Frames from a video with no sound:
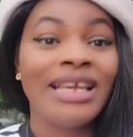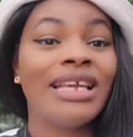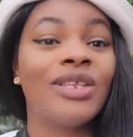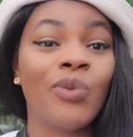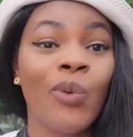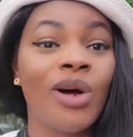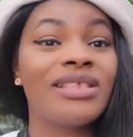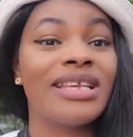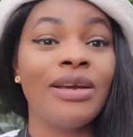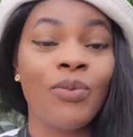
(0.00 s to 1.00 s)
it
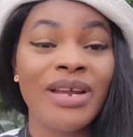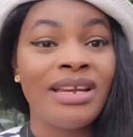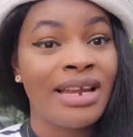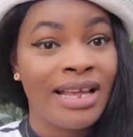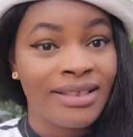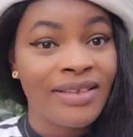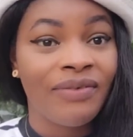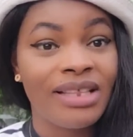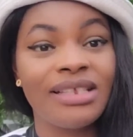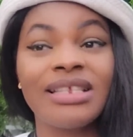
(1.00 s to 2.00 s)
wards away
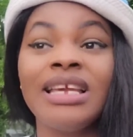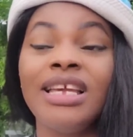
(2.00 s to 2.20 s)
negativity,